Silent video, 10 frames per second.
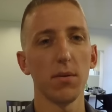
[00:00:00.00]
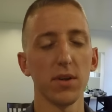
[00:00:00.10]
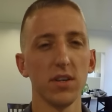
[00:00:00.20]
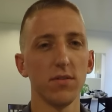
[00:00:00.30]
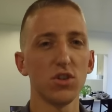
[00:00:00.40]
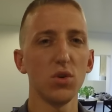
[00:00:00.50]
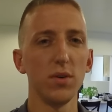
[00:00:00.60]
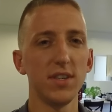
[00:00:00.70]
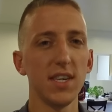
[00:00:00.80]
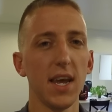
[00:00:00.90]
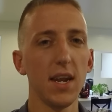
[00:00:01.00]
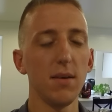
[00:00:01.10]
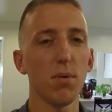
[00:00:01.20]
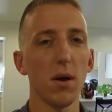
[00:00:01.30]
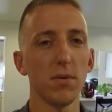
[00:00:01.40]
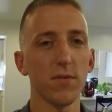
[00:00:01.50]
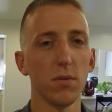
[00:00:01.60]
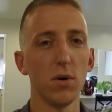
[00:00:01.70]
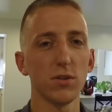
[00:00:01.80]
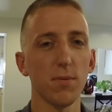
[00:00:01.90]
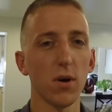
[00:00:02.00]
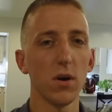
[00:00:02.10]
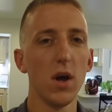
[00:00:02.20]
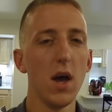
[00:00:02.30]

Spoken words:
So I'm going to shoot in 1080 probably for the most part.